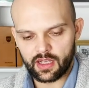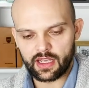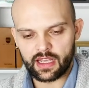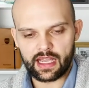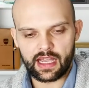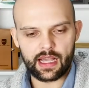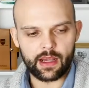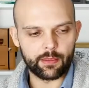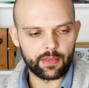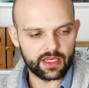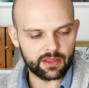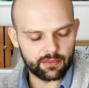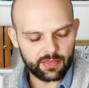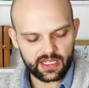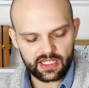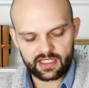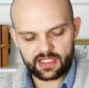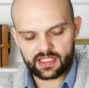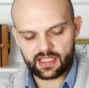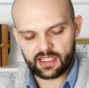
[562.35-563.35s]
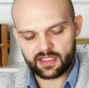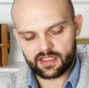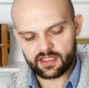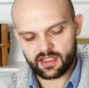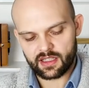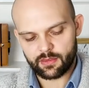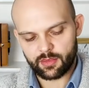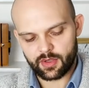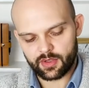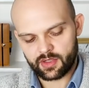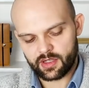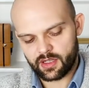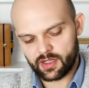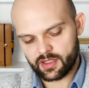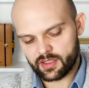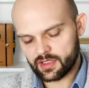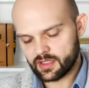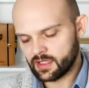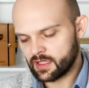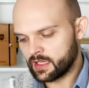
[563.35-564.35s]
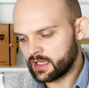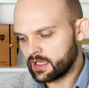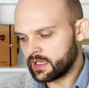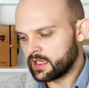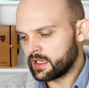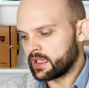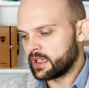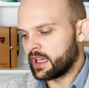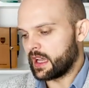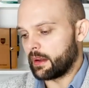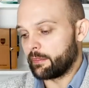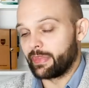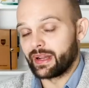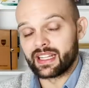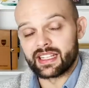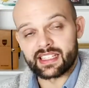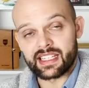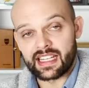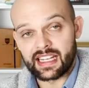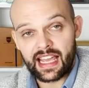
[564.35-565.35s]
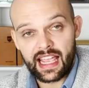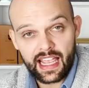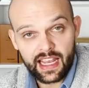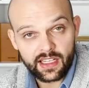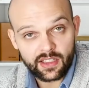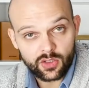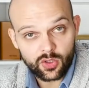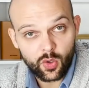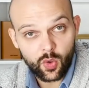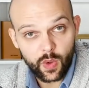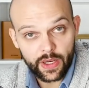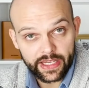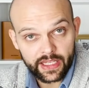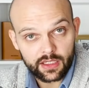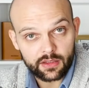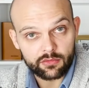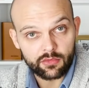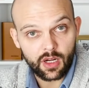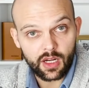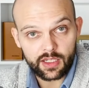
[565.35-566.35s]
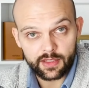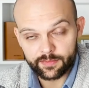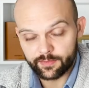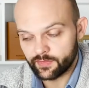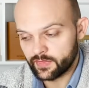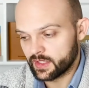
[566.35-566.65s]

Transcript: at how many minutes into the podcast, but it's going to end quick, right?